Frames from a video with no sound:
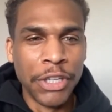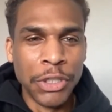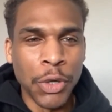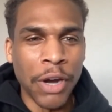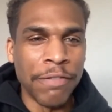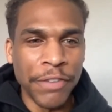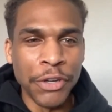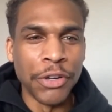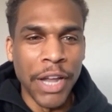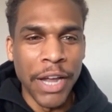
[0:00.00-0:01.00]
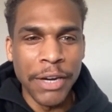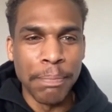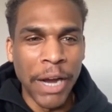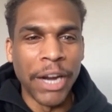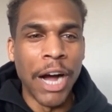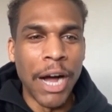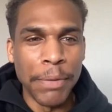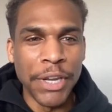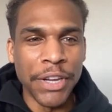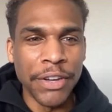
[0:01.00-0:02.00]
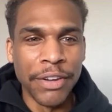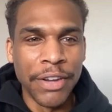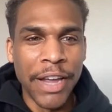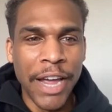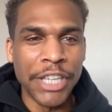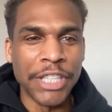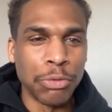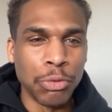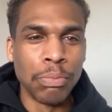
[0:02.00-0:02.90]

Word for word: so i feel like my comedy has